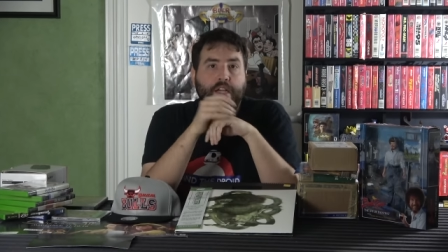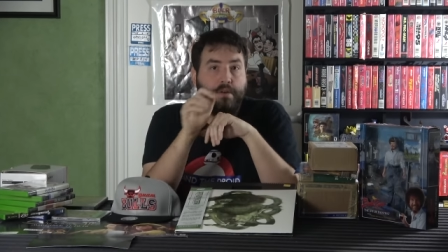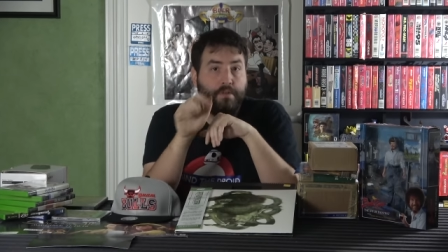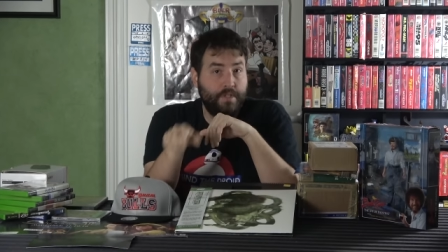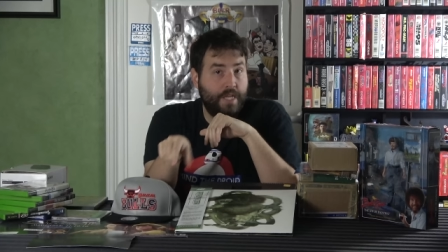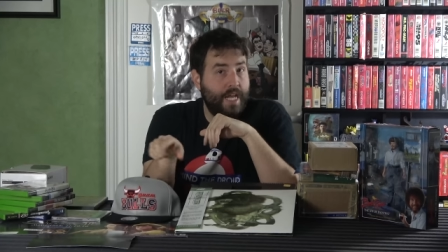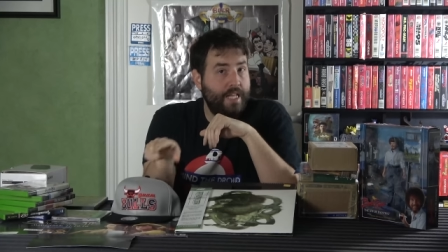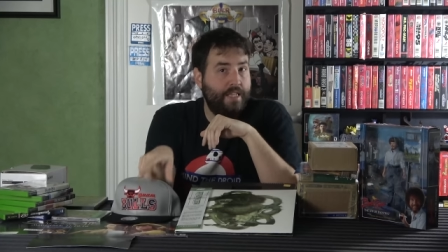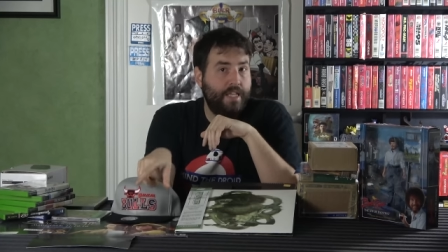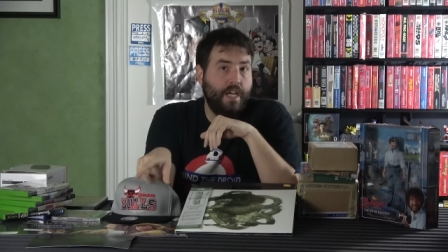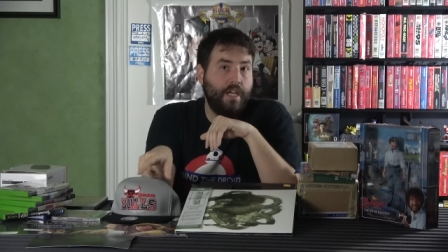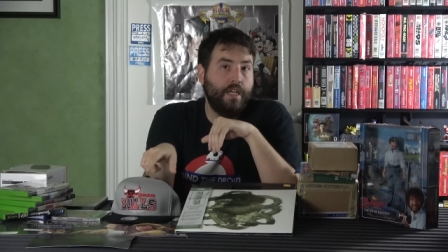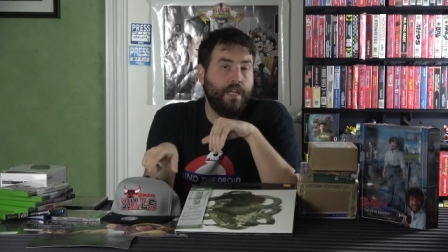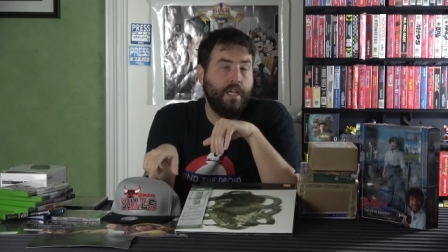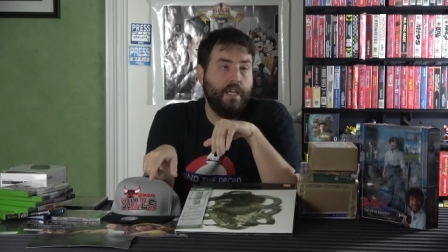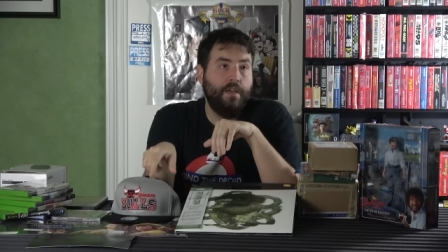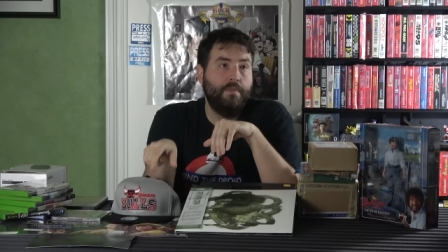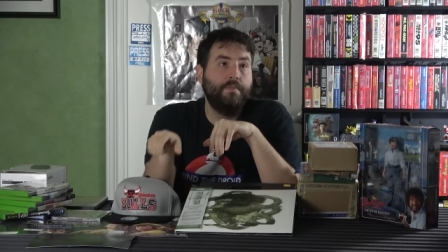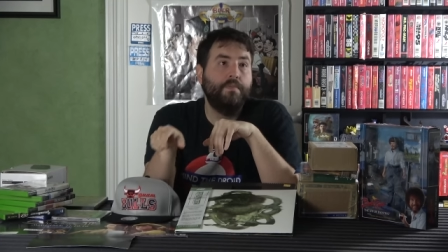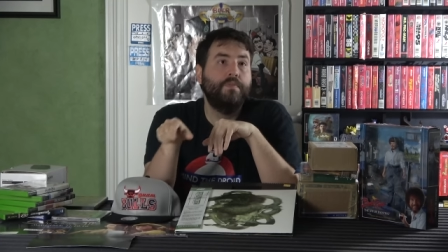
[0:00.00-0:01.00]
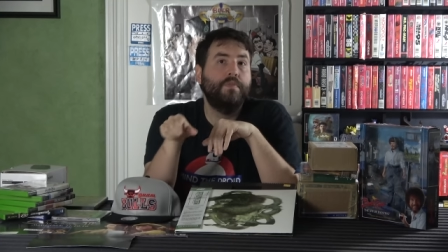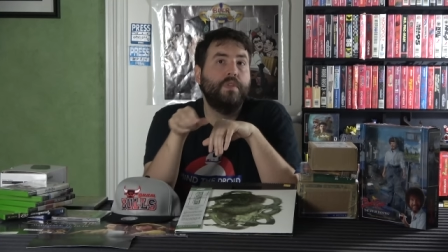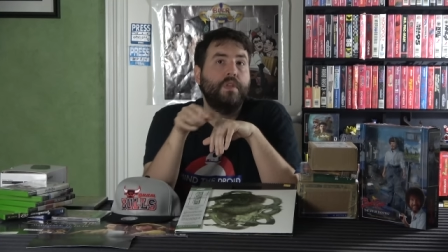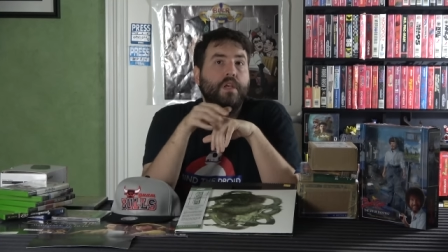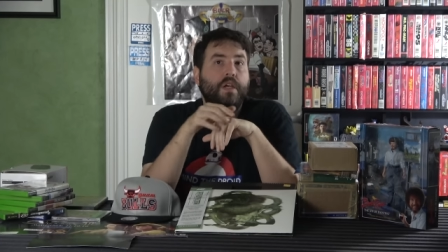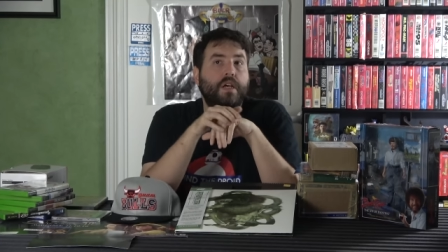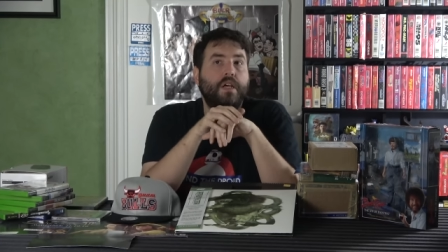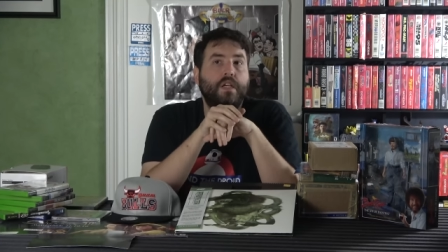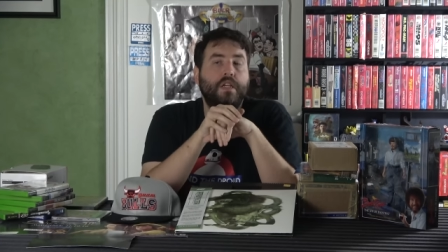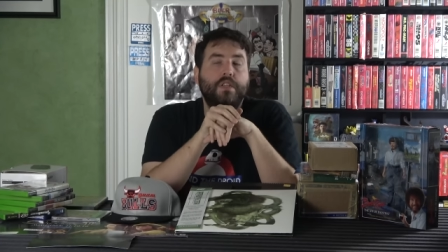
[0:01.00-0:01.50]
I was at that game
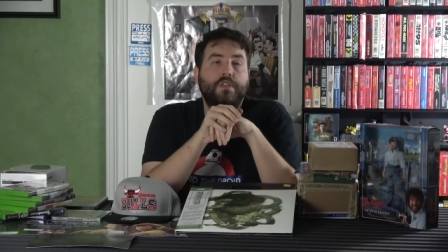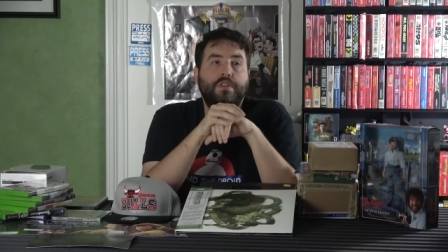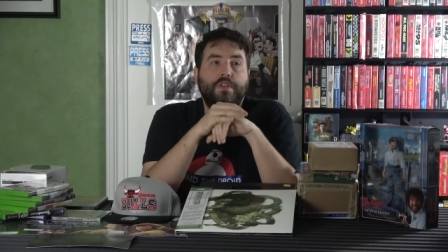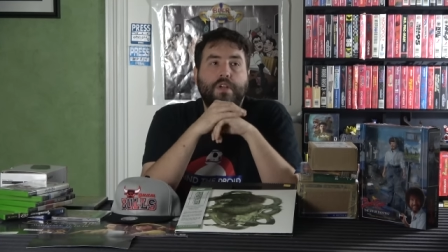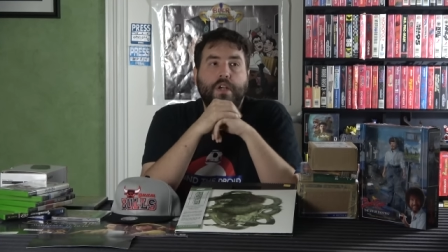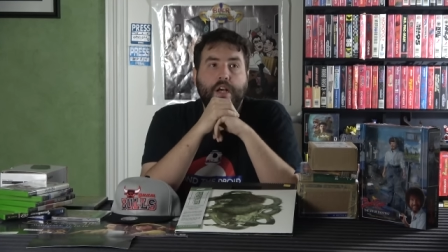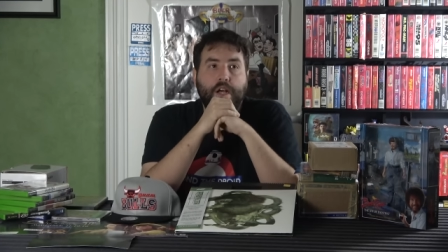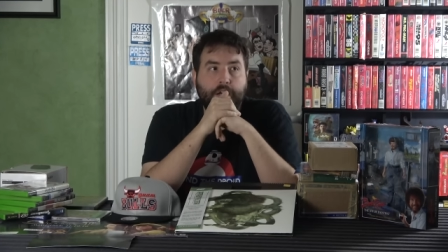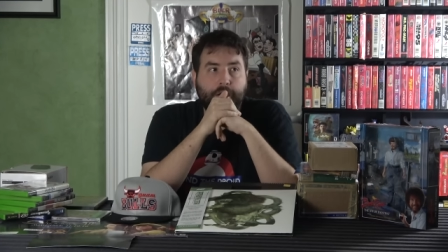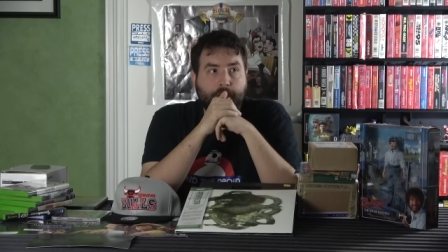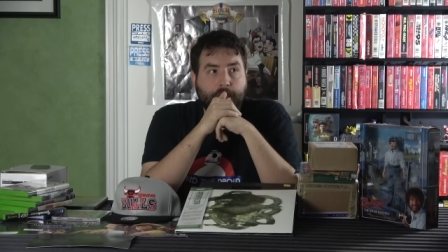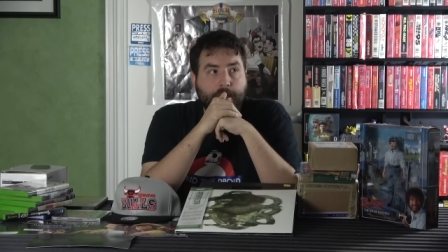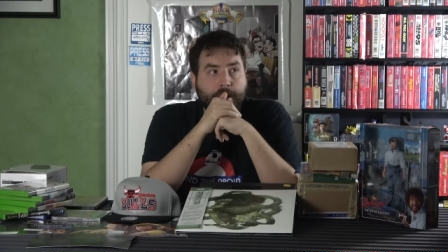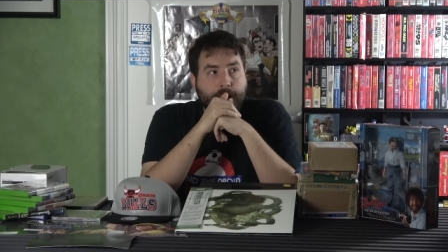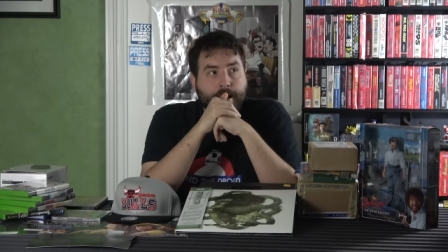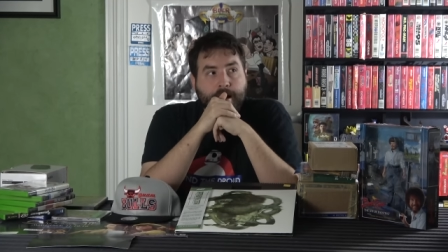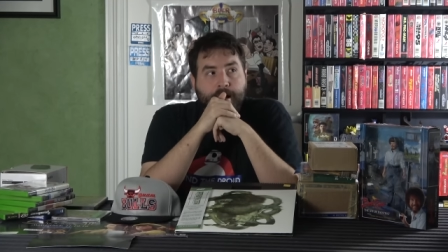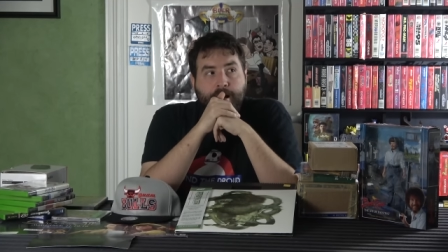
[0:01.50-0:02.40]
uh, in Chicago.